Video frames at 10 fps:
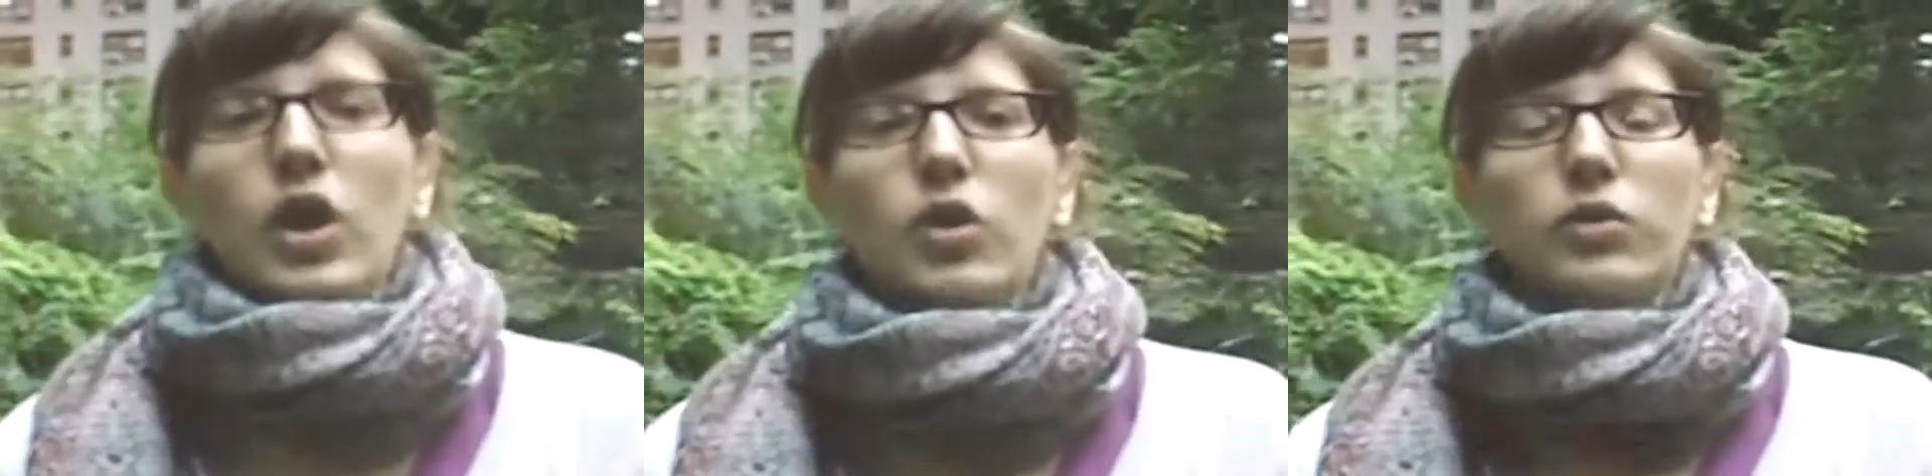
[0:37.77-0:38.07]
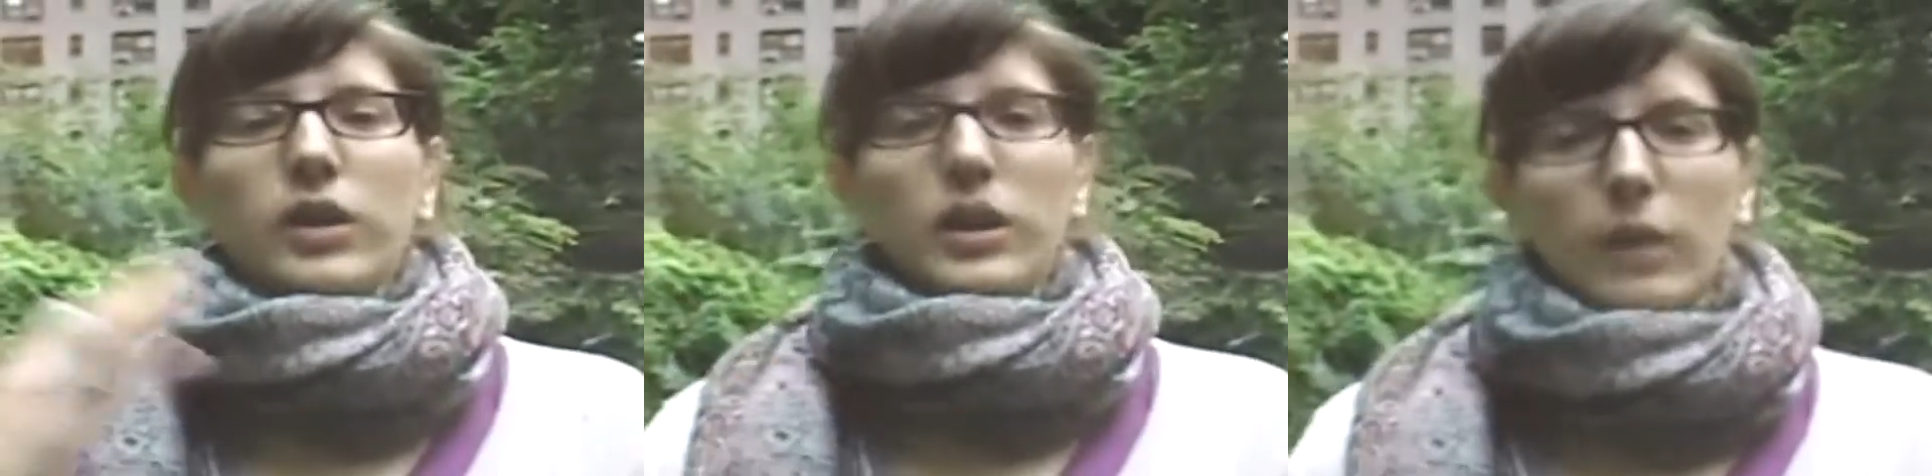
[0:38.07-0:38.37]
who
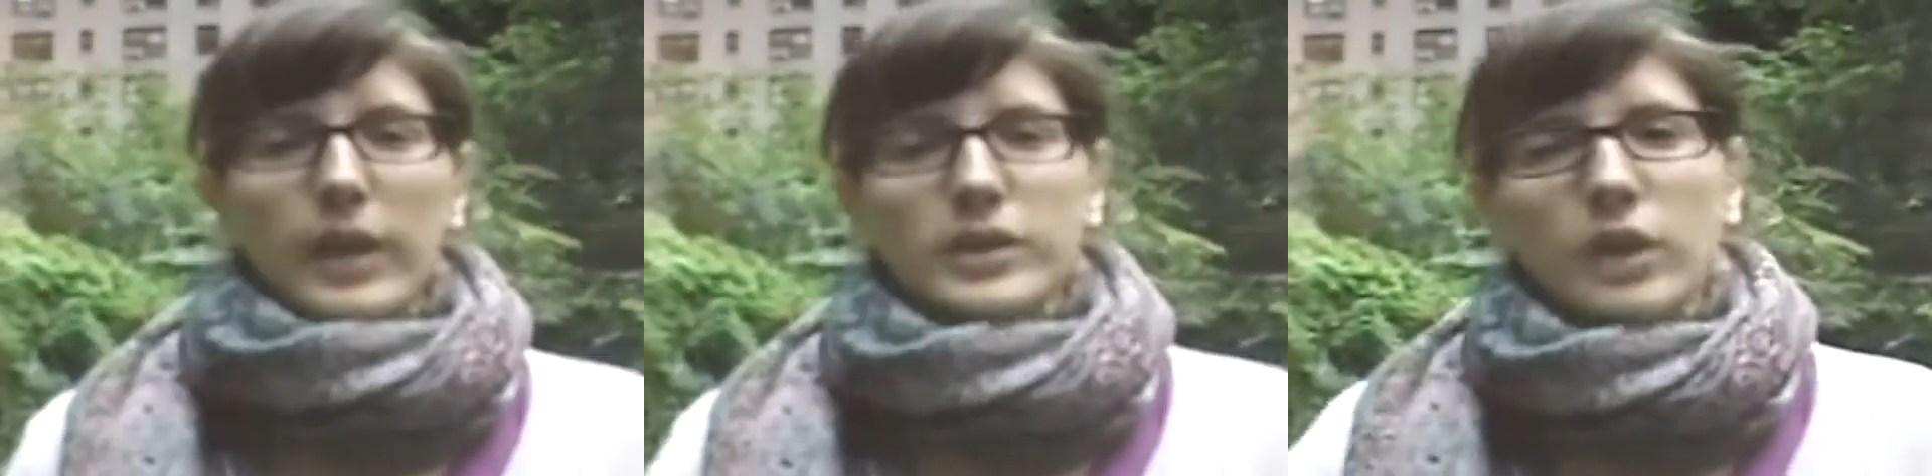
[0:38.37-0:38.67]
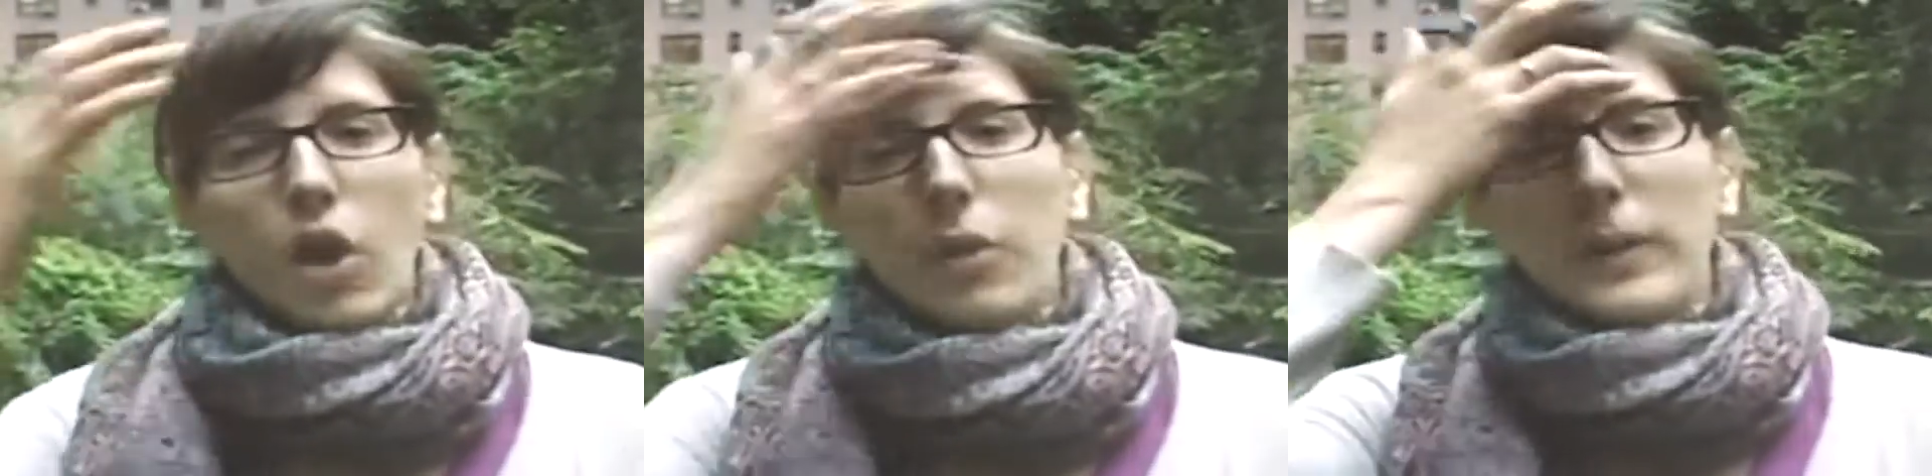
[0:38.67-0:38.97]
really wanted
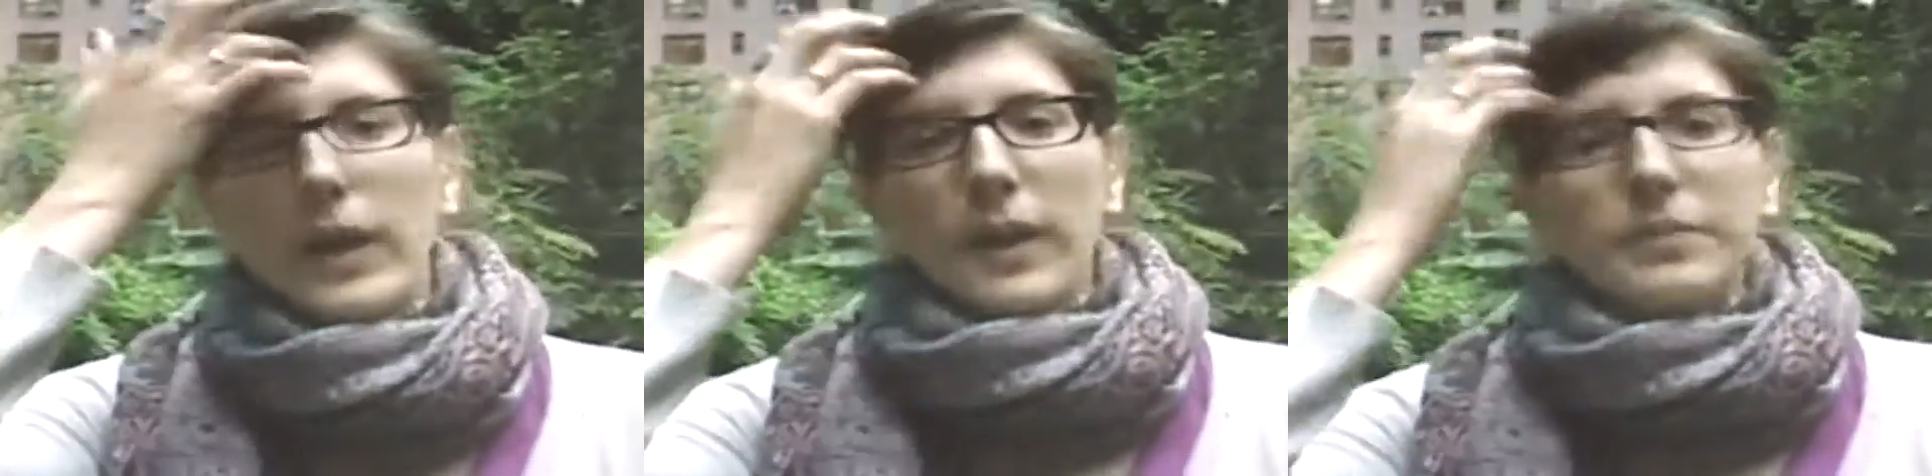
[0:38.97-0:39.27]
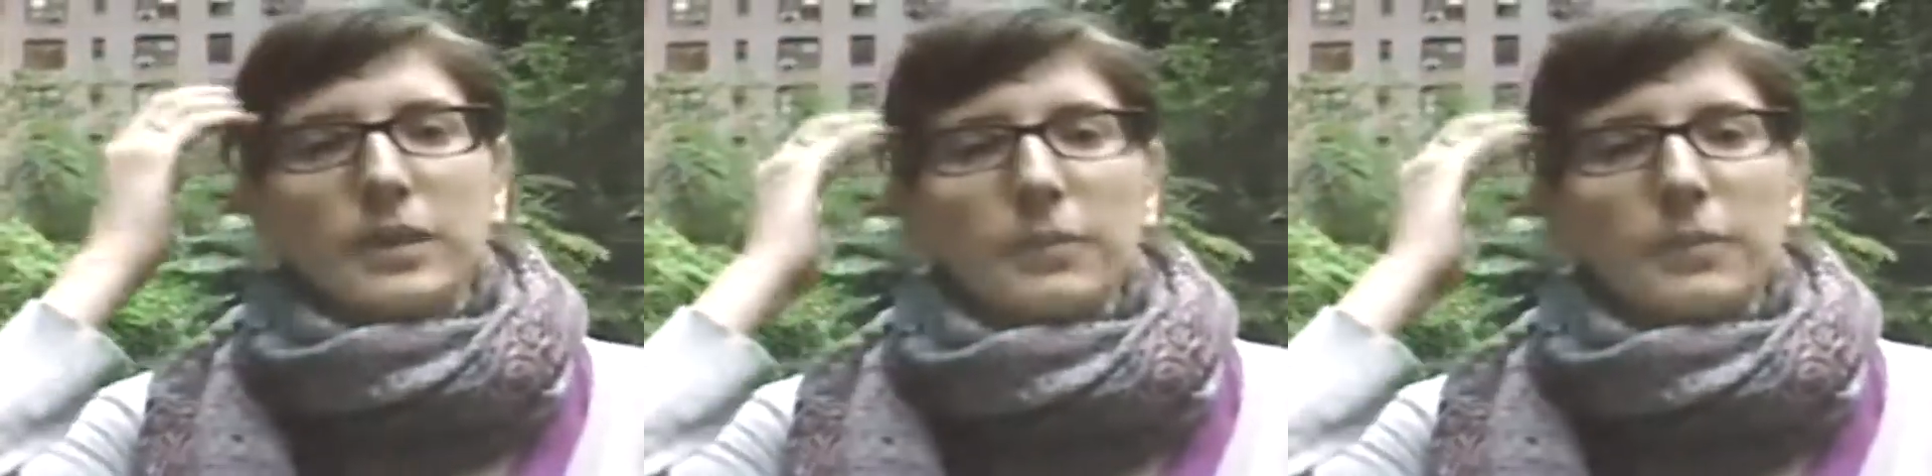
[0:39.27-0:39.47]
to open it up to the